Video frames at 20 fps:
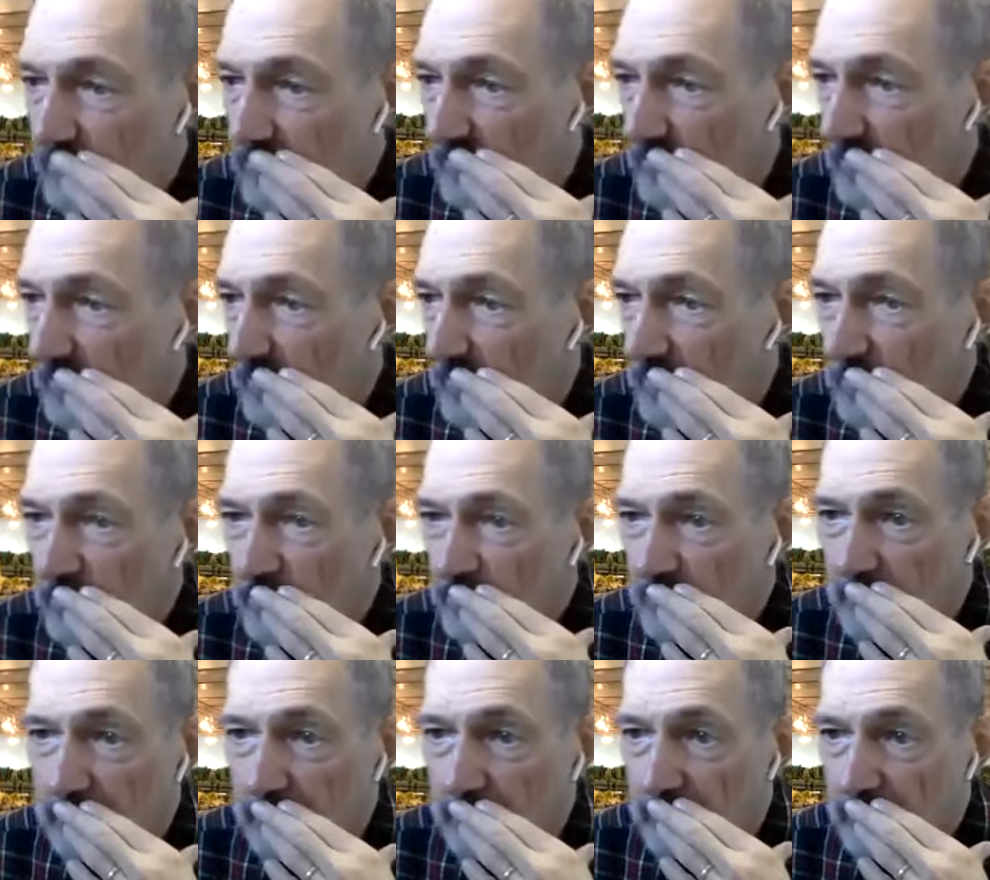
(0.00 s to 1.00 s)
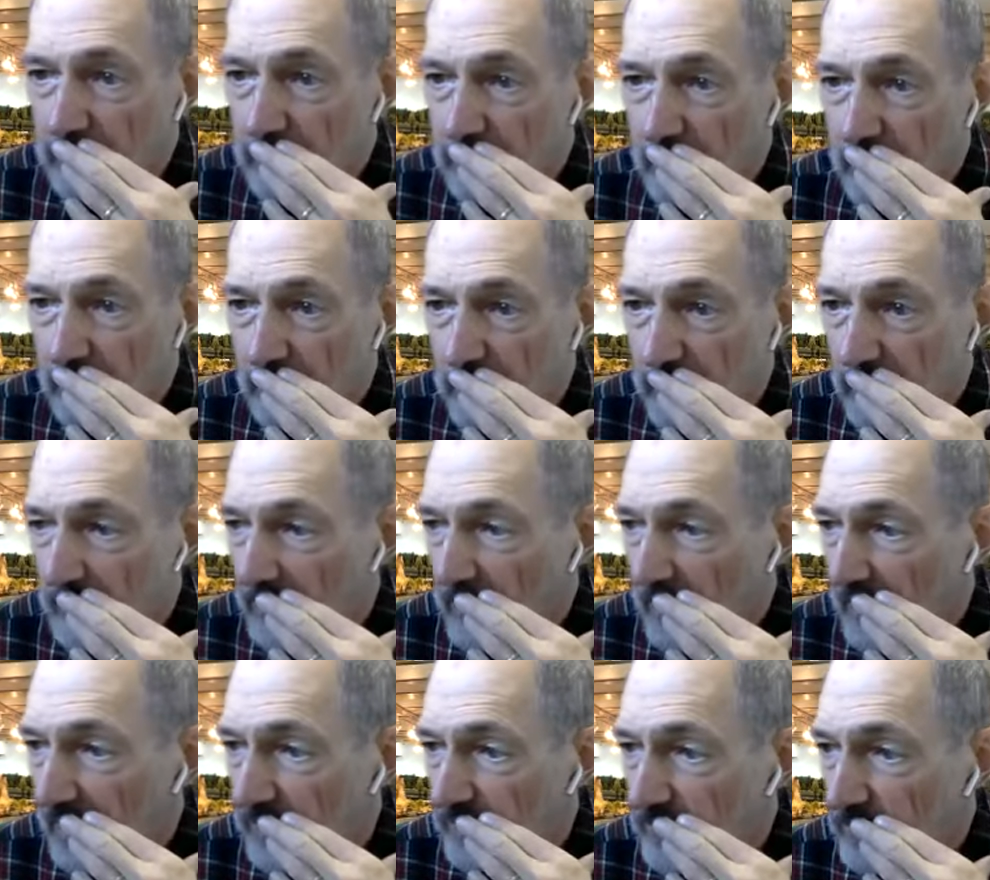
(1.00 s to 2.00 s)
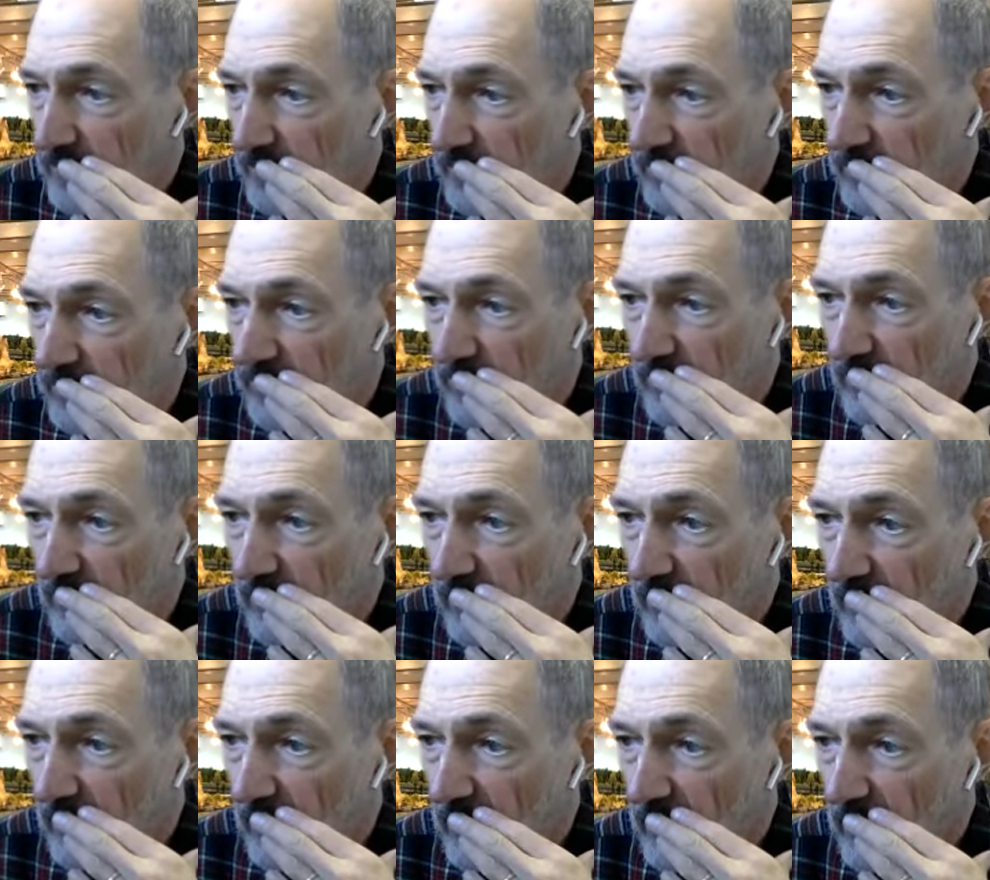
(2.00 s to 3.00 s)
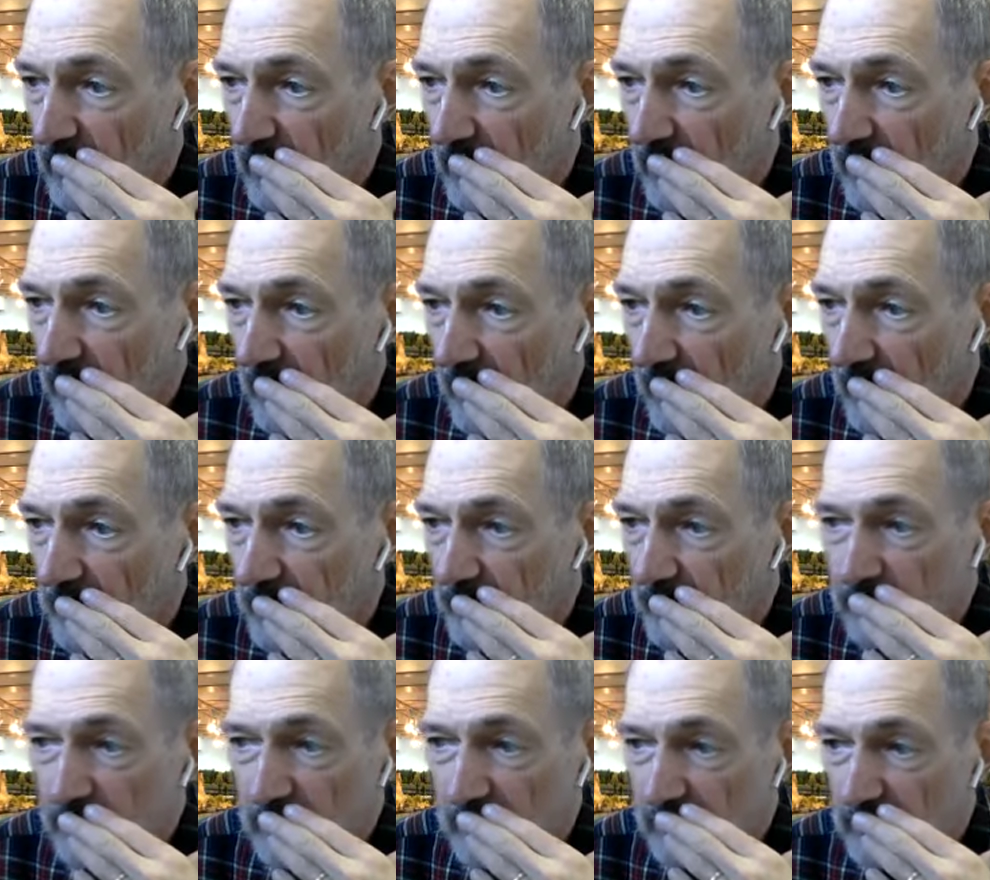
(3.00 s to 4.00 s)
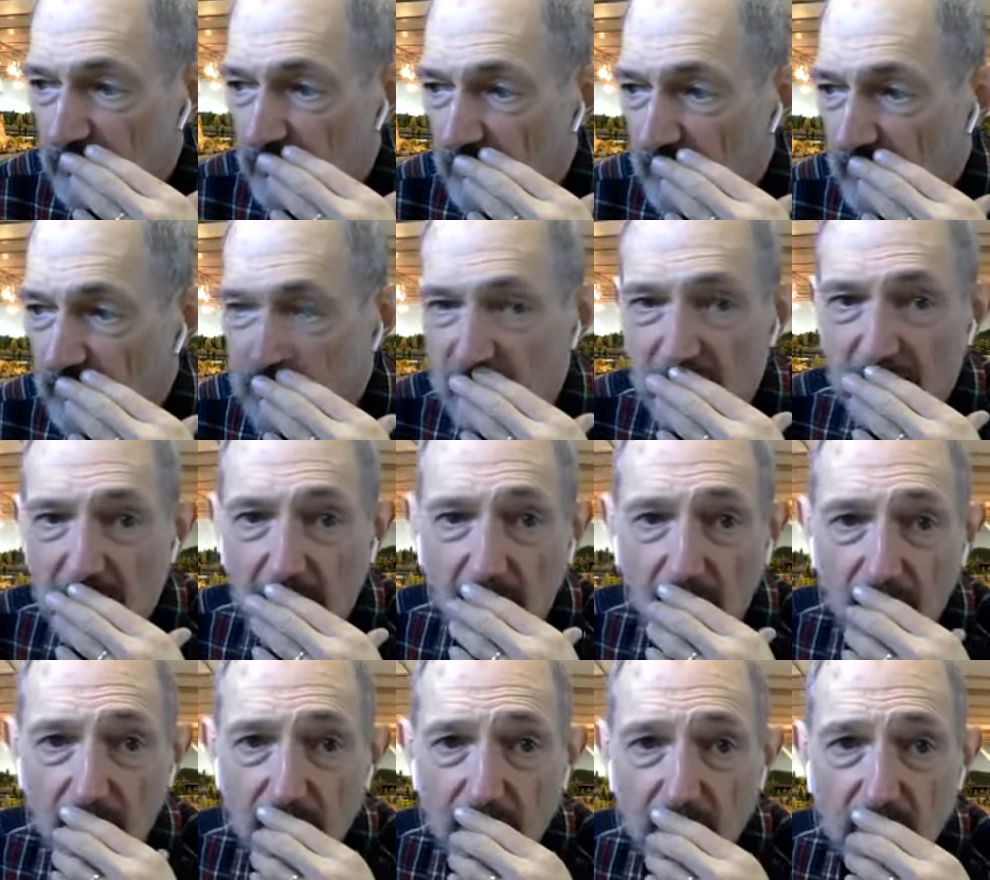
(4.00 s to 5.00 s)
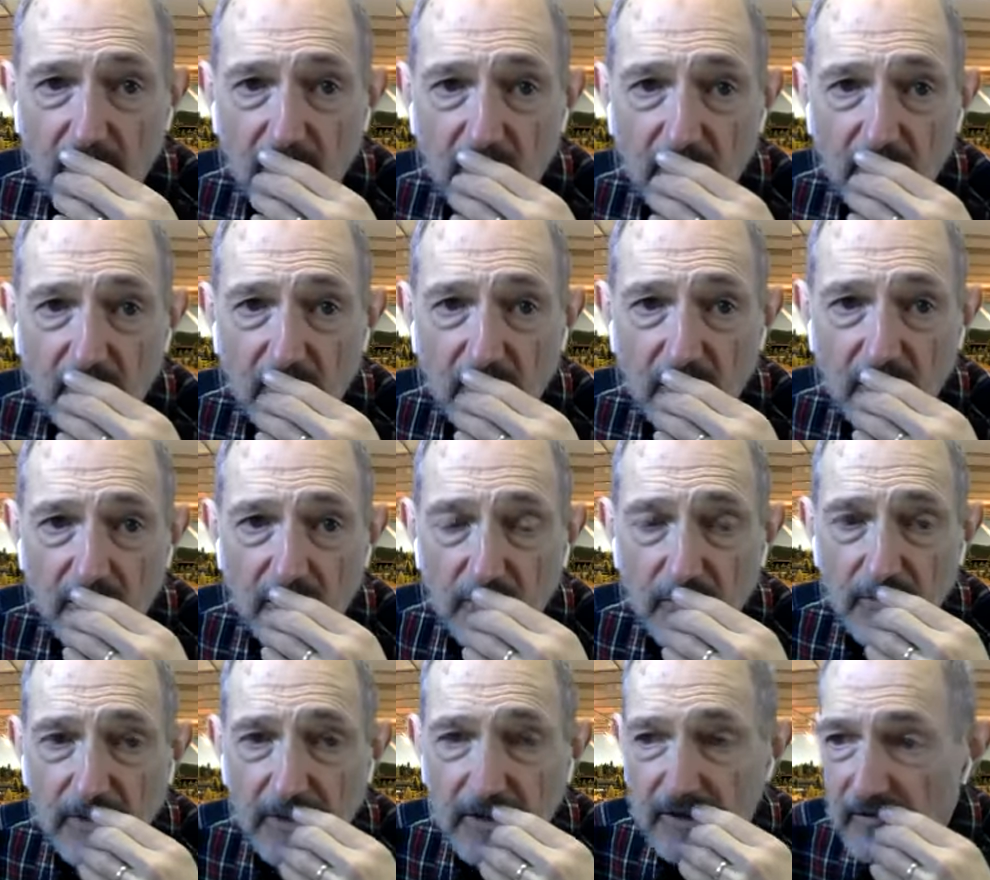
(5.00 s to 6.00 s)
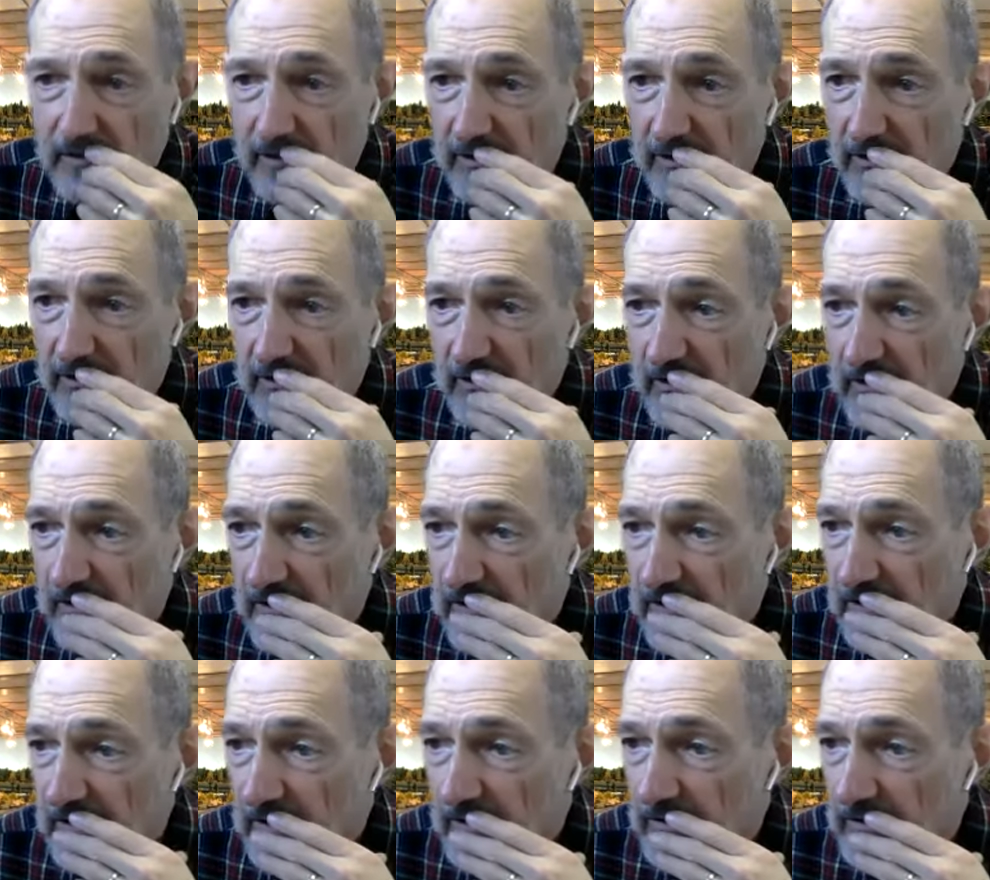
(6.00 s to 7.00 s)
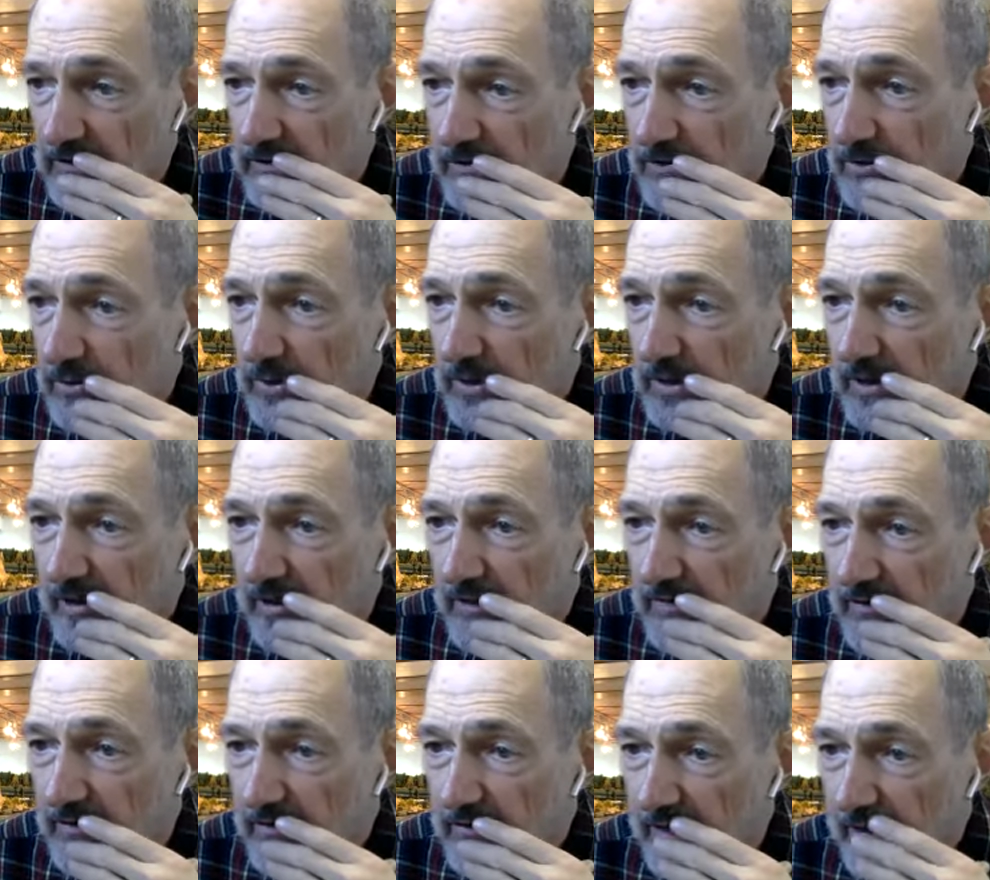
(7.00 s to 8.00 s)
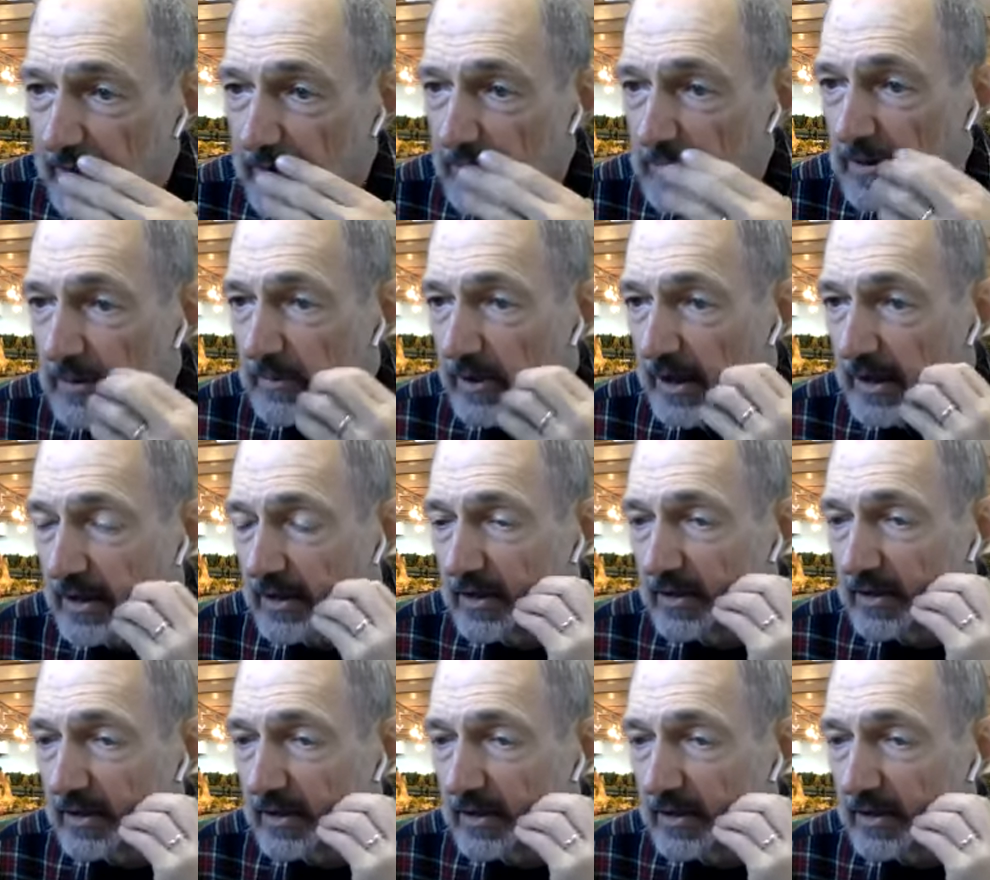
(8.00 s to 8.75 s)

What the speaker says: So maybe we should pull that first and just to change it out. Do we have a, that would be my